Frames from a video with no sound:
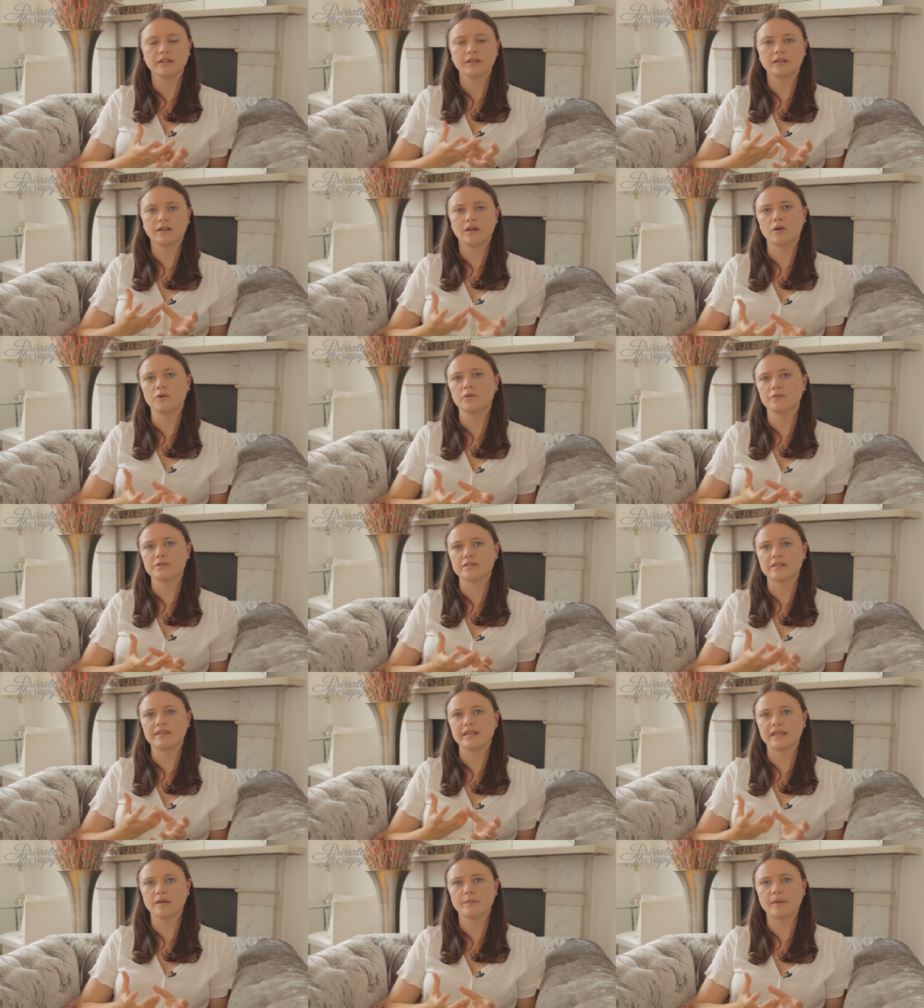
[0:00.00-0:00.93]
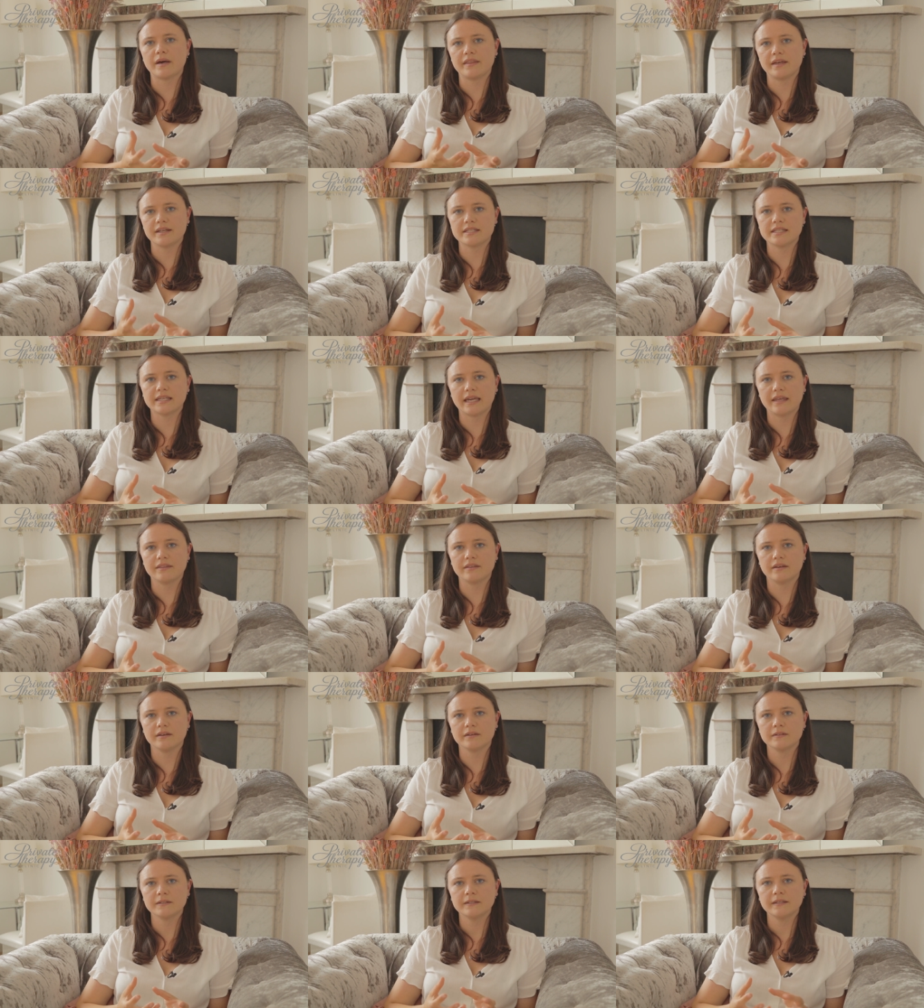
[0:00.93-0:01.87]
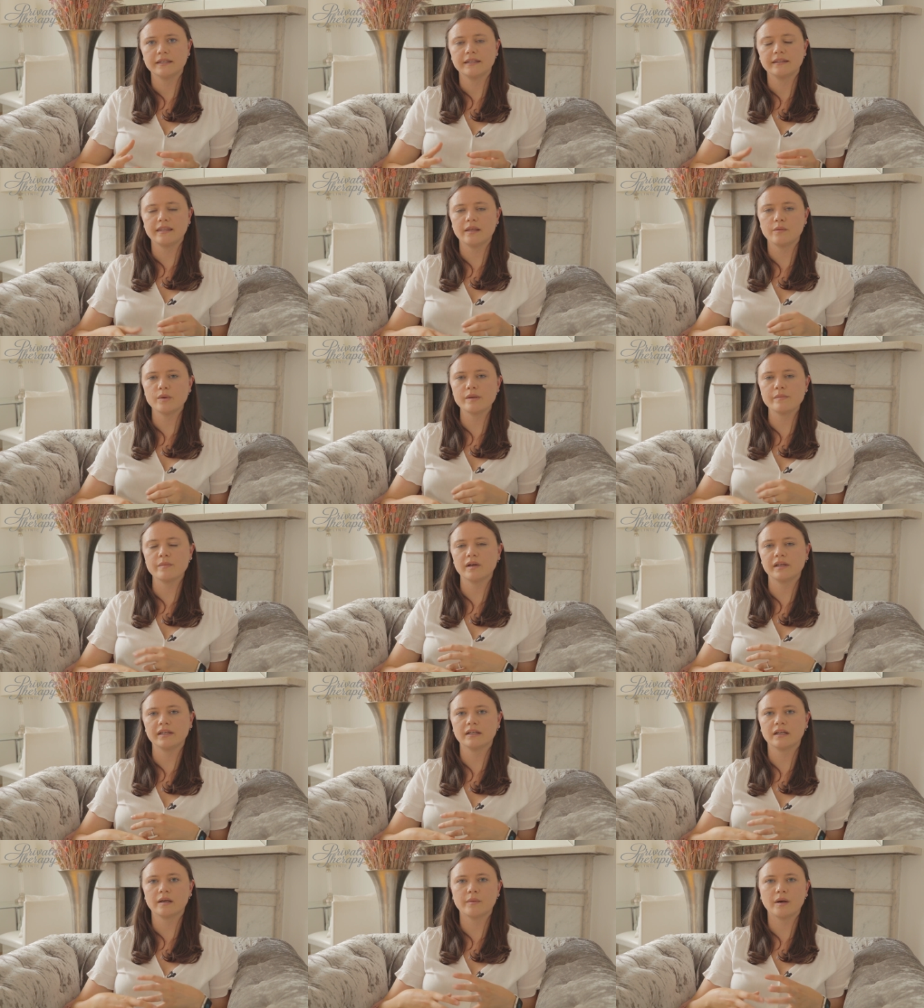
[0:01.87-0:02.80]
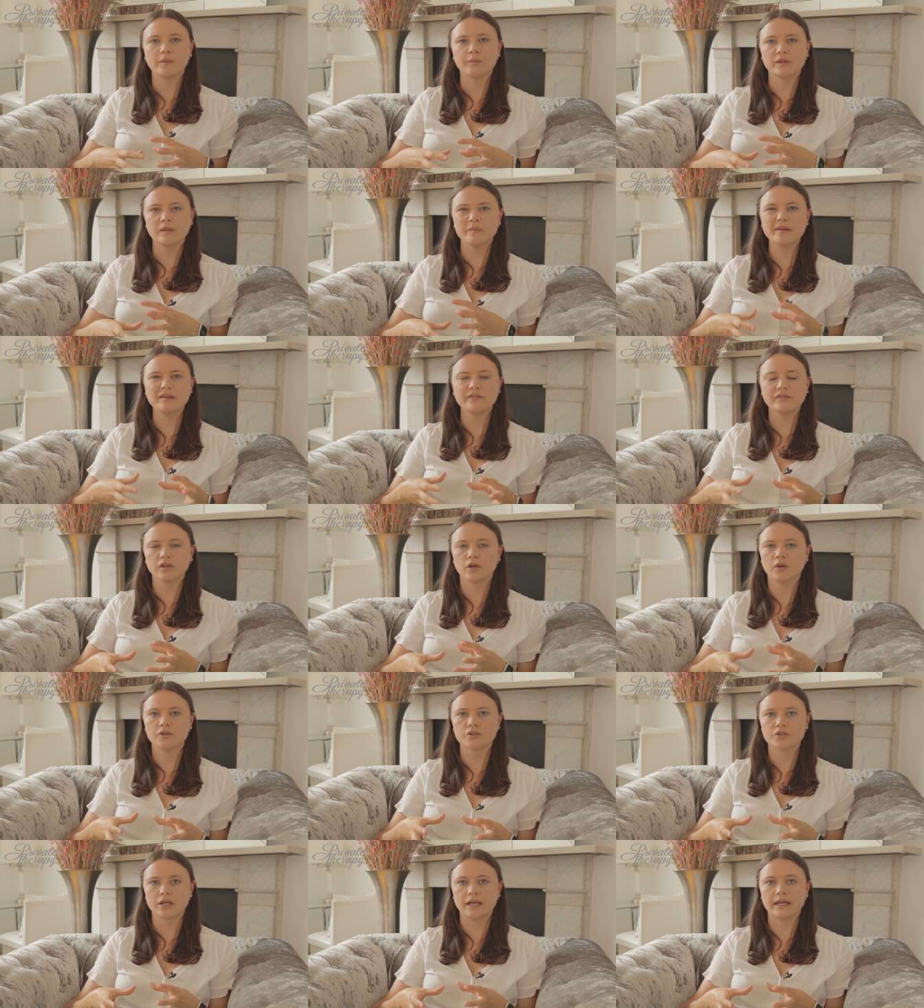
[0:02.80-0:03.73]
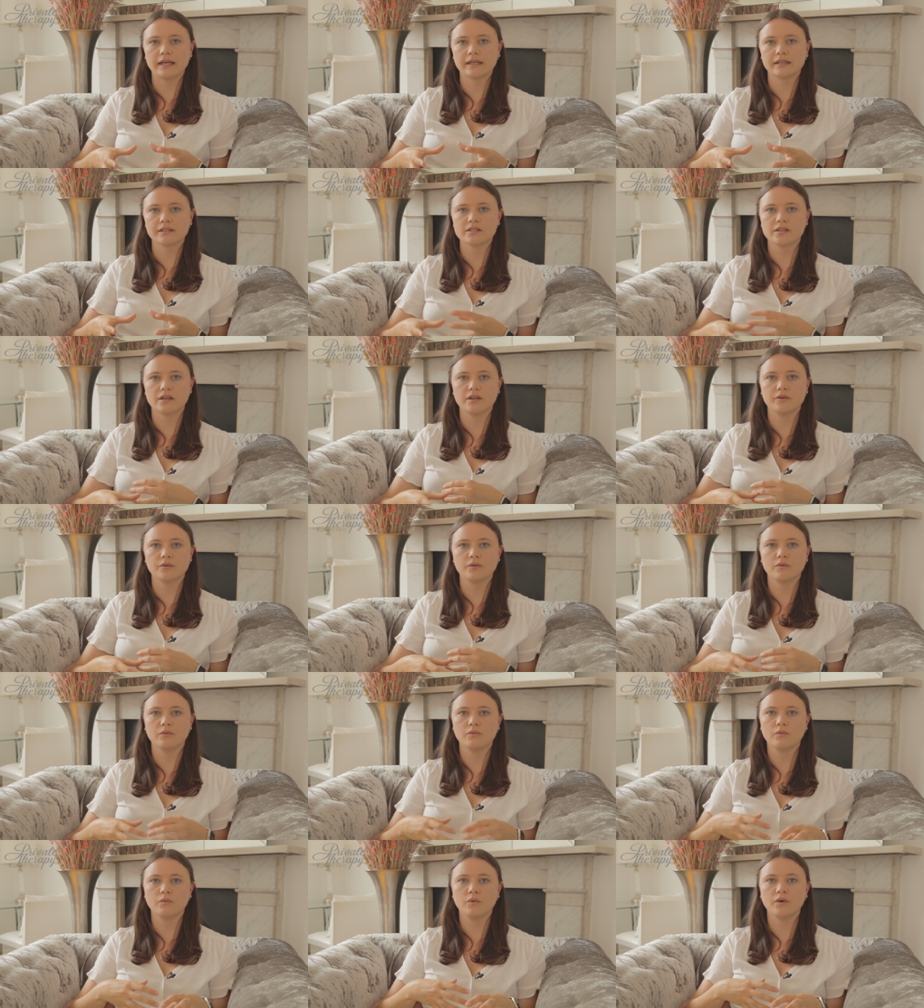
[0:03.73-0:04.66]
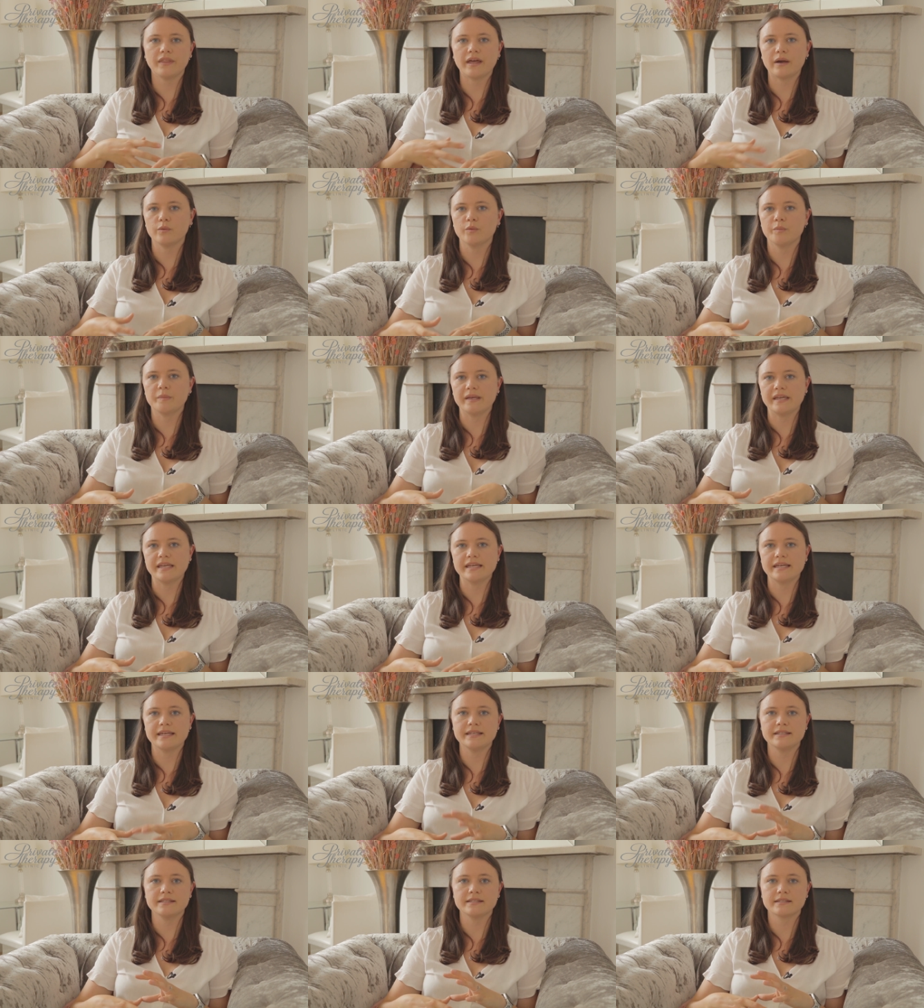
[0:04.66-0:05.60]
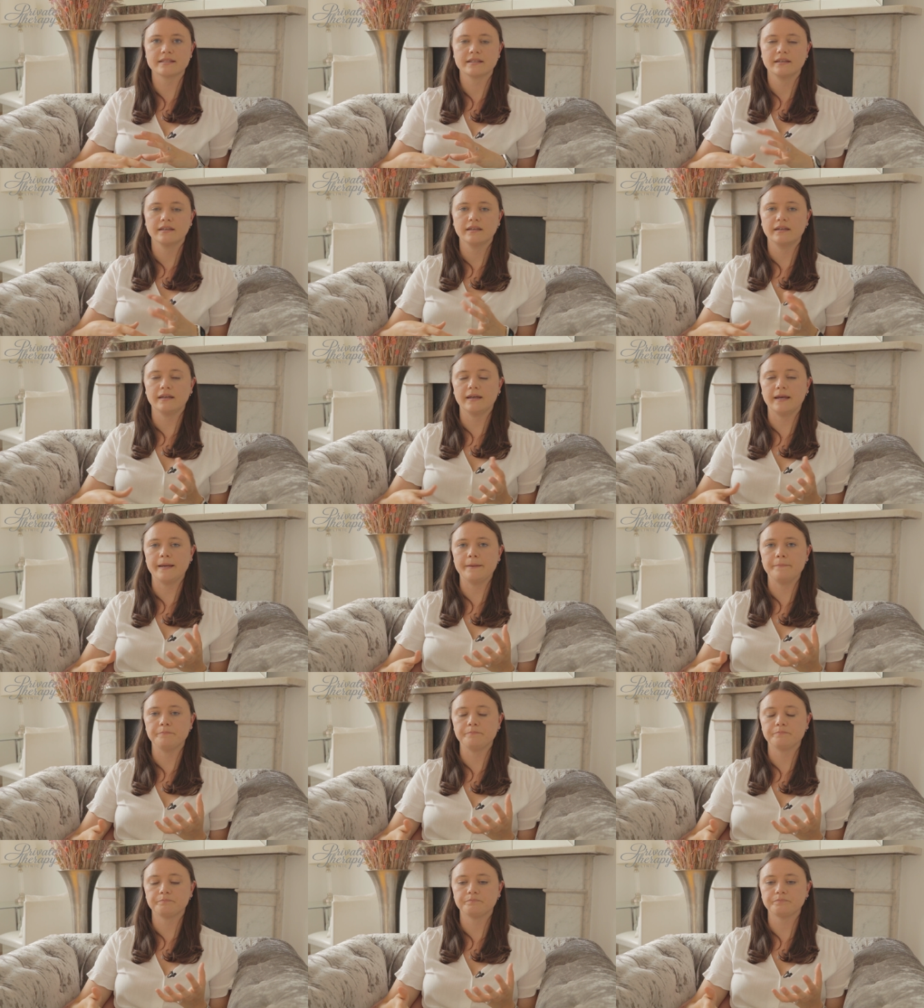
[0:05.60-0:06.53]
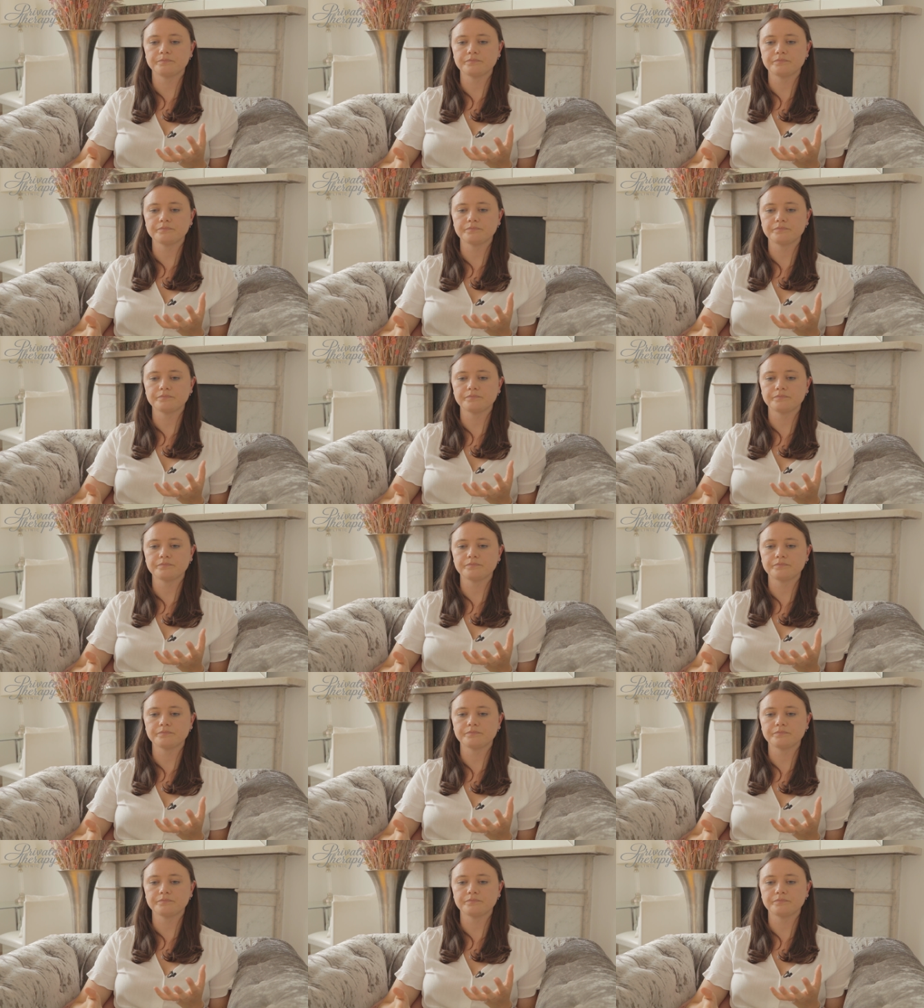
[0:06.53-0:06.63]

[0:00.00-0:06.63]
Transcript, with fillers: goals and think about that together. Then we might come up with a bit of a contract, so what that will be is um,